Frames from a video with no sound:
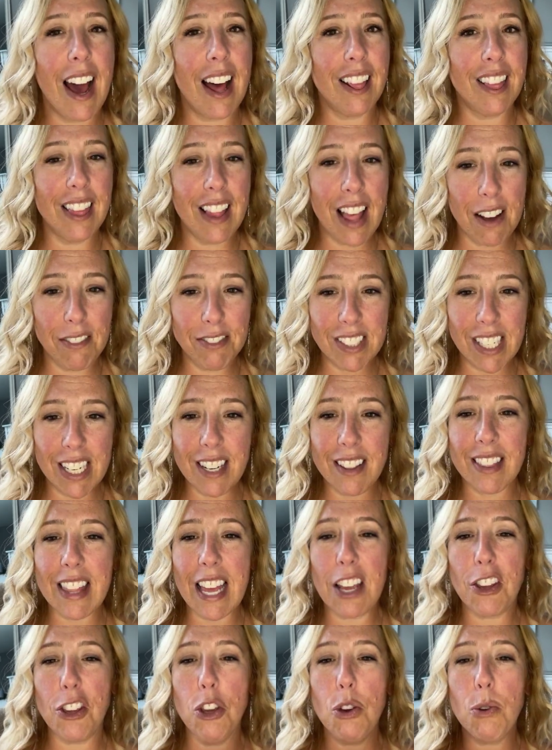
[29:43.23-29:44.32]
Loved it.
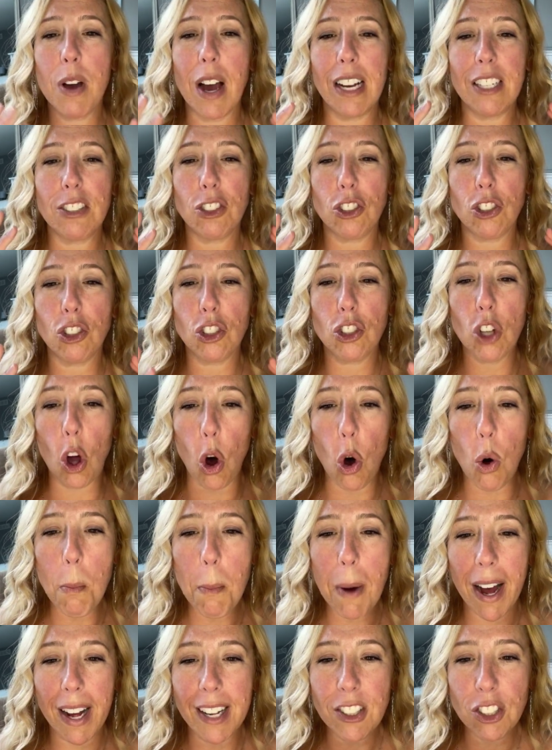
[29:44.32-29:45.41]
Thank you guys so
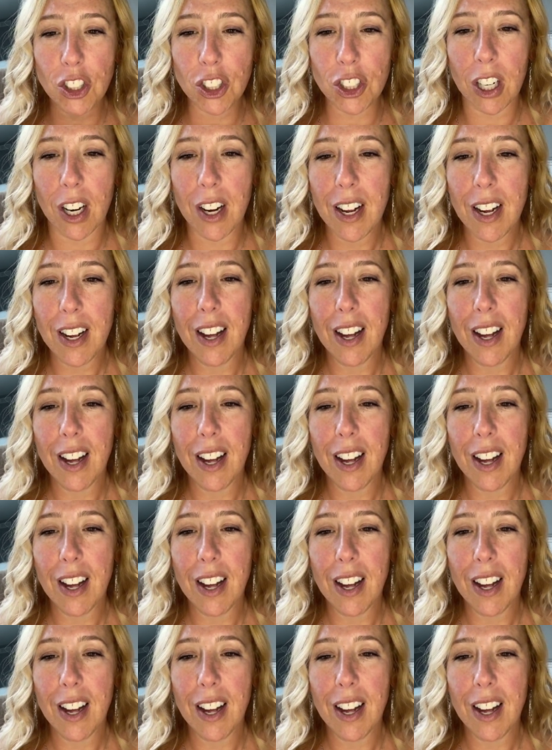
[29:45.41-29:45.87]
much